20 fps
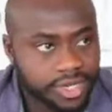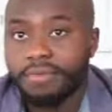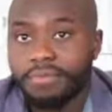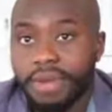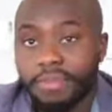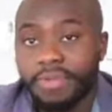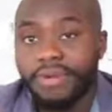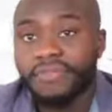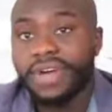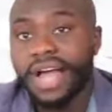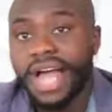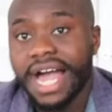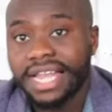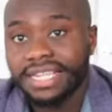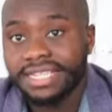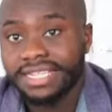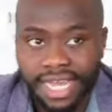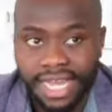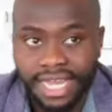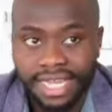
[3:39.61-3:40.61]
My brother
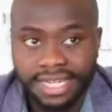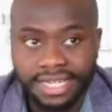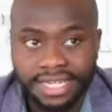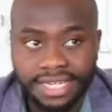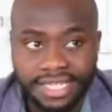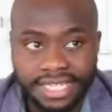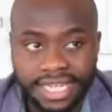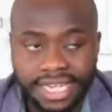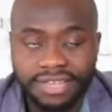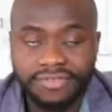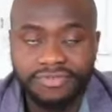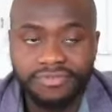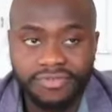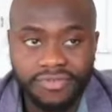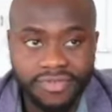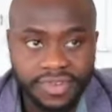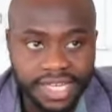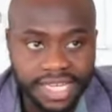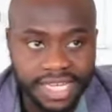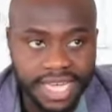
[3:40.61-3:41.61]
had like a
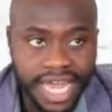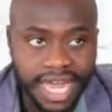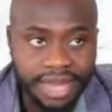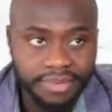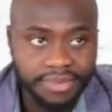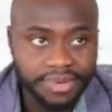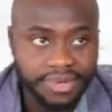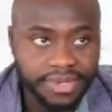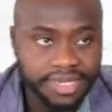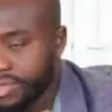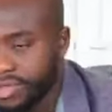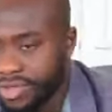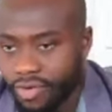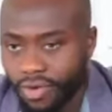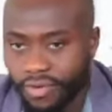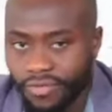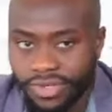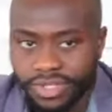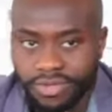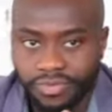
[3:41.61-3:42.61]
delivery app, so
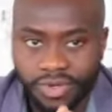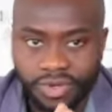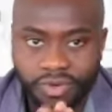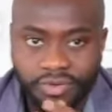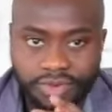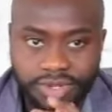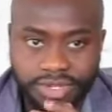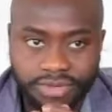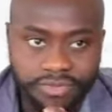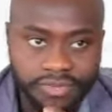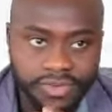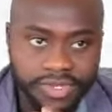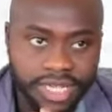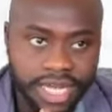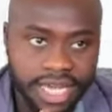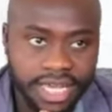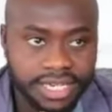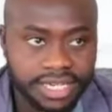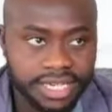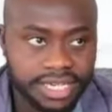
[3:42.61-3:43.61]
obviously we called him and was
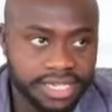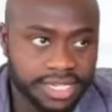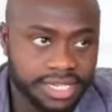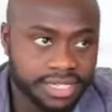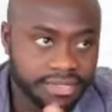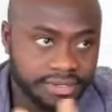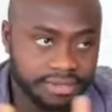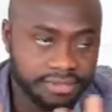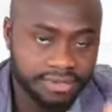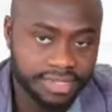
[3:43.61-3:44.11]
like, listen,